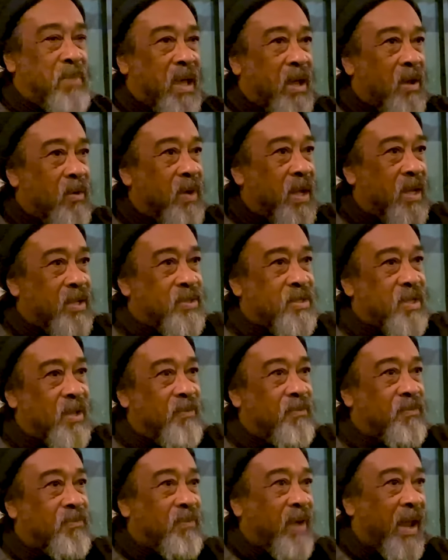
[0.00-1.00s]
parents
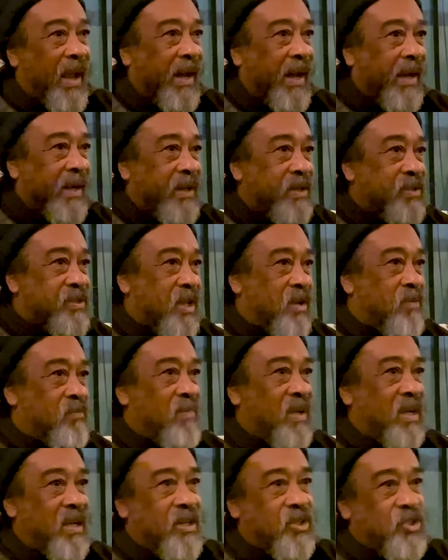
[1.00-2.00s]
and friends and
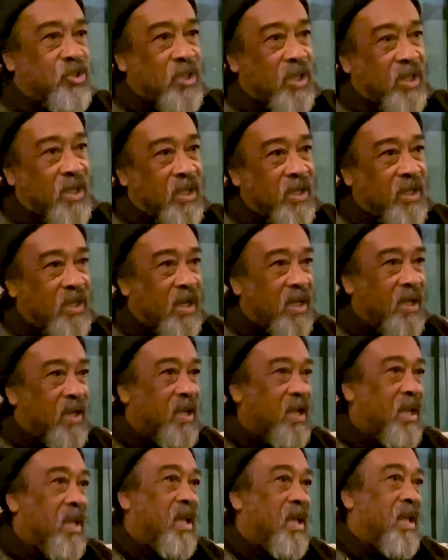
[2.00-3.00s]
religion and